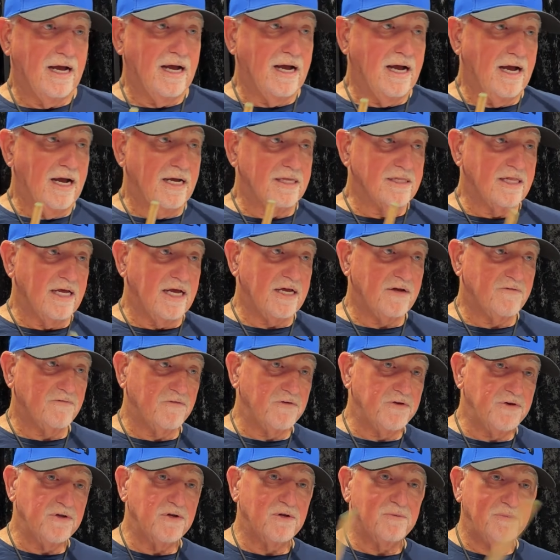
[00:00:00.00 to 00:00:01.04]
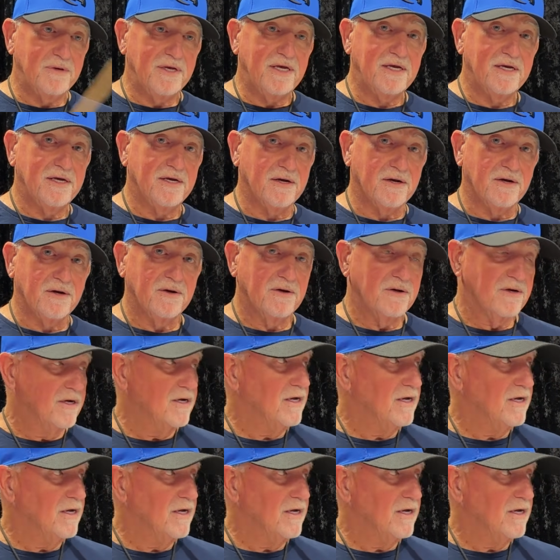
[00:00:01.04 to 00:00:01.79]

I like for you to be here.